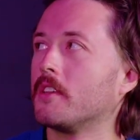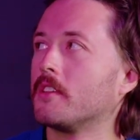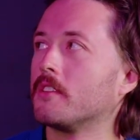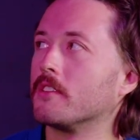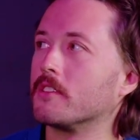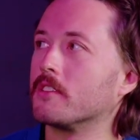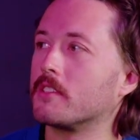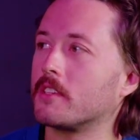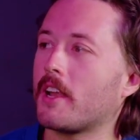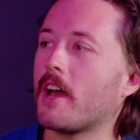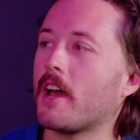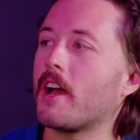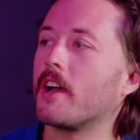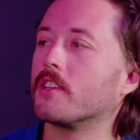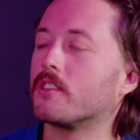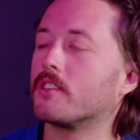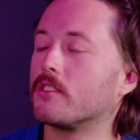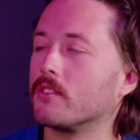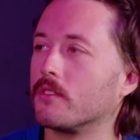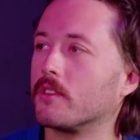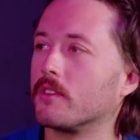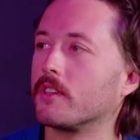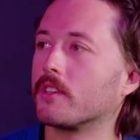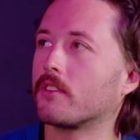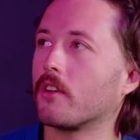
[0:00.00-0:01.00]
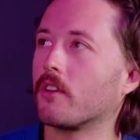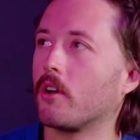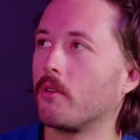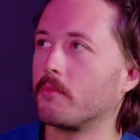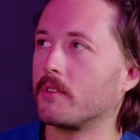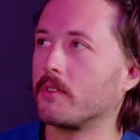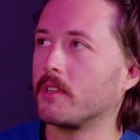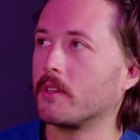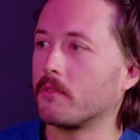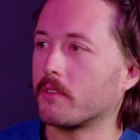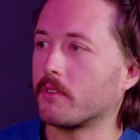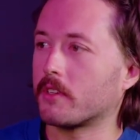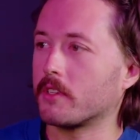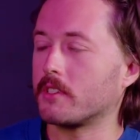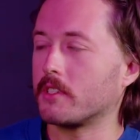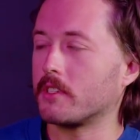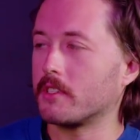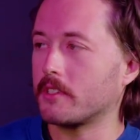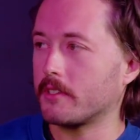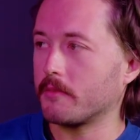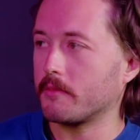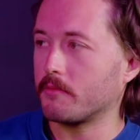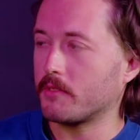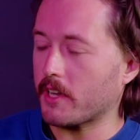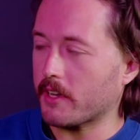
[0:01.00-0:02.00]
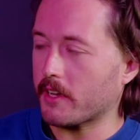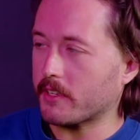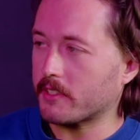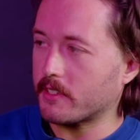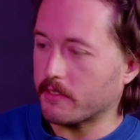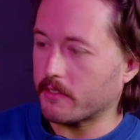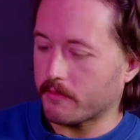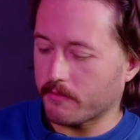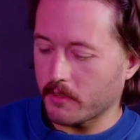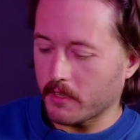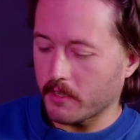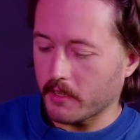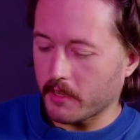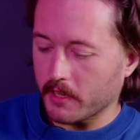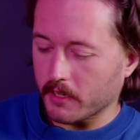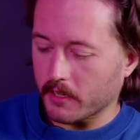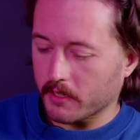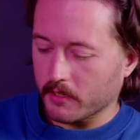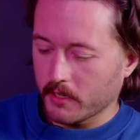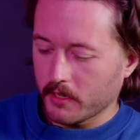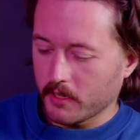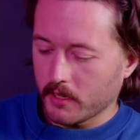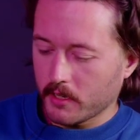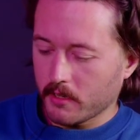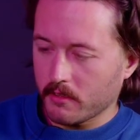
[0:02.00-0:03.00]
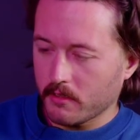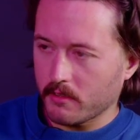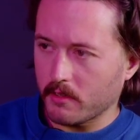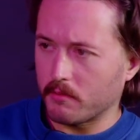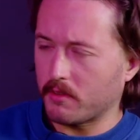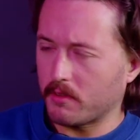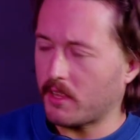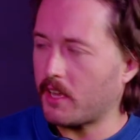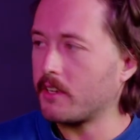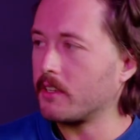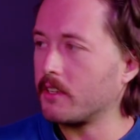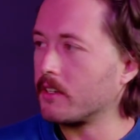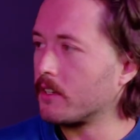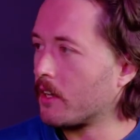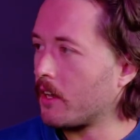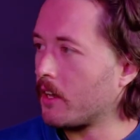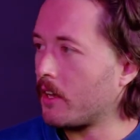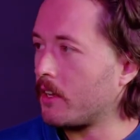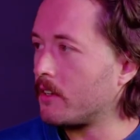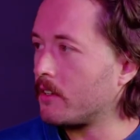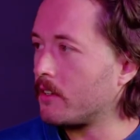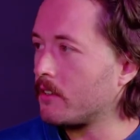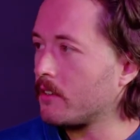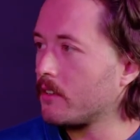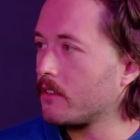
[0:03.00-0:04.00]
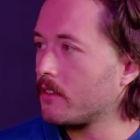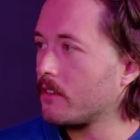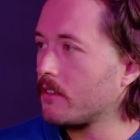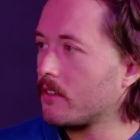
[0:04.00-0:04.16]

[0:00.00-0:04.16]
there's an attitude in comedy because it's subjective that like well, I didn't get it.